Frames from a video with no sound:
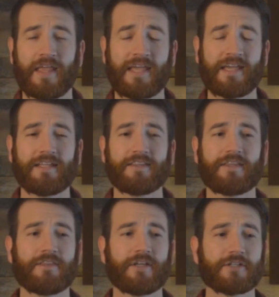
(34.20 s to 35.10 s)
And
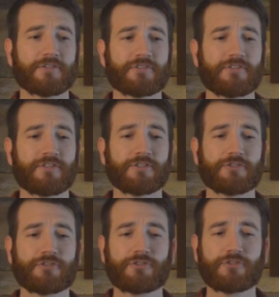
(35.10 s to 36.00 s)
there's,
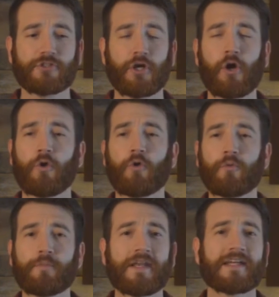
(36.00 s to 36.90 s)
there's
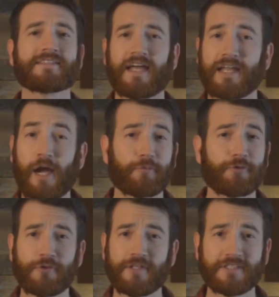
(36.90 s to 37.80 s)
so many exciting
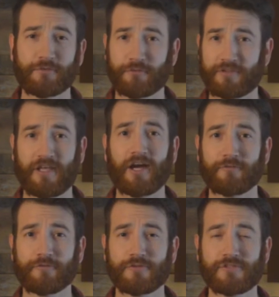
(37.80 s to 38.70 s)
opportunities for
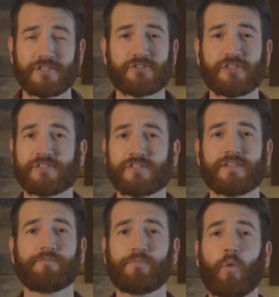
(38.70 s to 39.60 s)
photographers. It's just
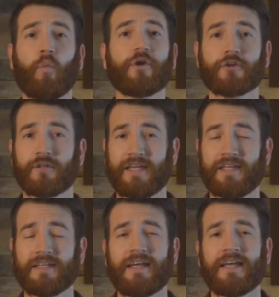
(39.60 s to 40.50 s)
a
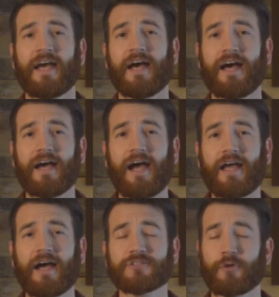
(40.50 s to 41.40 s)
wonderland. Uh,
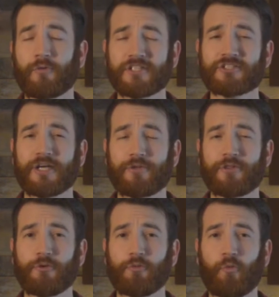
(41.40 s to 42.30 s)
so I want to share
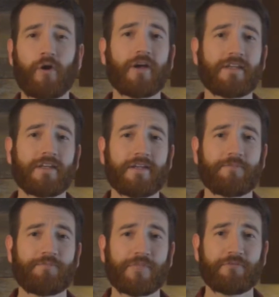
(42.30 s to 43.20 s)
with you one
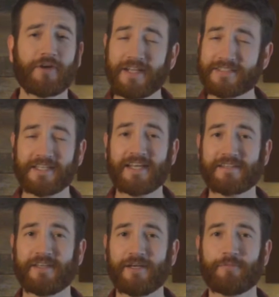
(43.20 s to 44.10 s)
very exciting
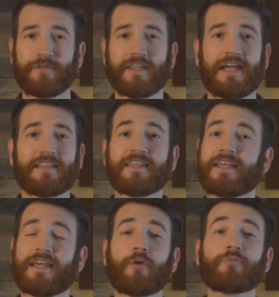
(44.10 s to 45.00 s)
tip that I
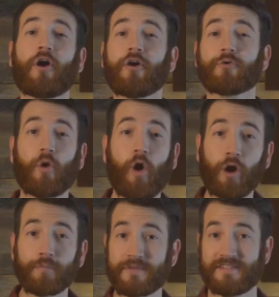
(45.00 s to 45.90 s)
think helped grow
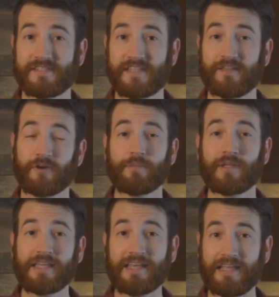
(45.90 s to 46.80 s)
our business at the very
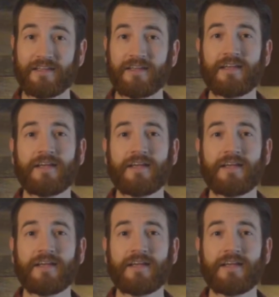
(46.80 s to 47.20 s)
beginning